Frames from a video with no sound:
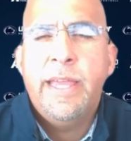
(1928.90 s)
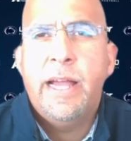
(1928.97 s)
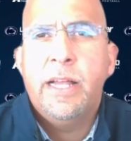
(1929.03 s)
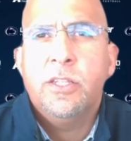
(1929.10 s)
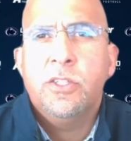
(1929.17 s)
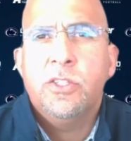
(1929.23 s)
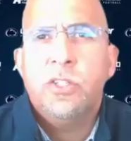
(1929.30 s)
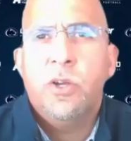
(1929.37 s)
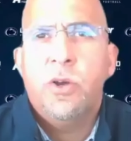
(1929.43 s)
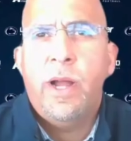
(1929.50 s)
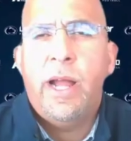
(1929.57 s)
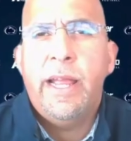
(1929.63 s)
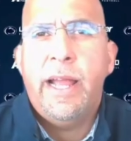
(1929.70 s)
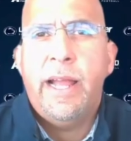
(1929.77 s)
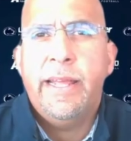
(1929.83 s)
Yeah, so
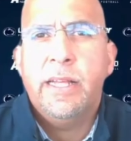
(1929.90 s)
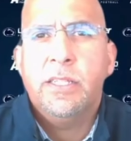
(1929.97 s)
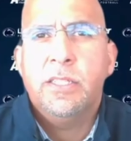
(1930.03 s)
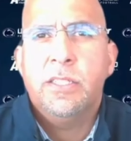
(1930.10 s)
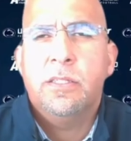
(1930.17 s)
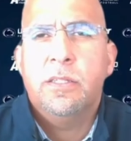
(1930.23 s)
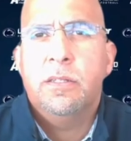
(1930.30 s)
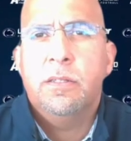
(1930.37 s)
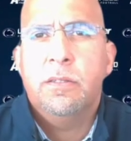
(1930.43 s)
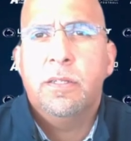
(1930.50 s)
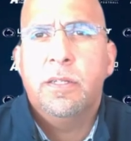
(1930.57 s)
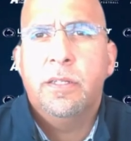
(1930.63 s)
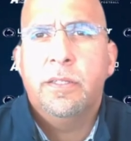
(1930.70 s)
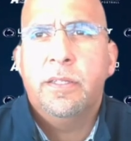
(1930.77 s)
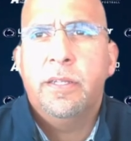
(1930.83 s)
I guess
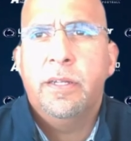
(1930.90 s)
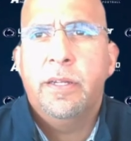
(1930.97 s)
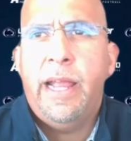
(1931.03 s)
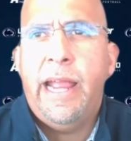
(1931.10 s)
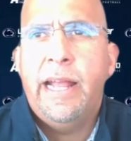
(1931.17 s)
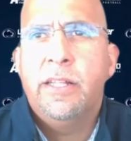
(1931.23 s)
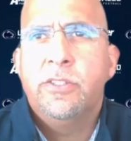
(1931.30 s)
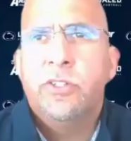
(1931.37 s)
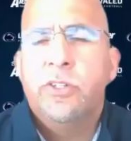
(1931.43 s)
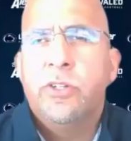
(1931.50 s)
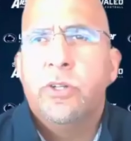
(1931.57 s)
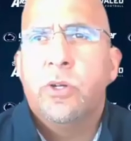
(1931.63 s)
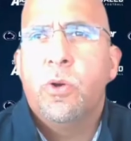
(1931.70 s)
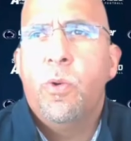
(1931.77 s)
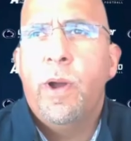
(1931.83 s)
to answer
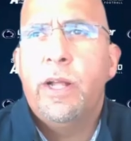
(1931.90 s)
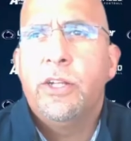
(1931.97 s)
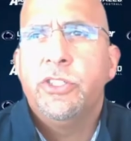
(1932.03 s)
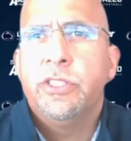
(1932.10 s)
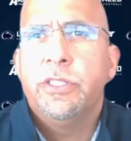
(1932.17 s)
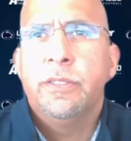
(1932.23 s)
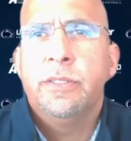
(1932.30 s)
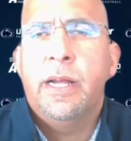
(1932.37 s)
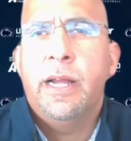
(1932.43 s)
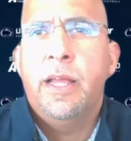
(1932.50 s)
your question,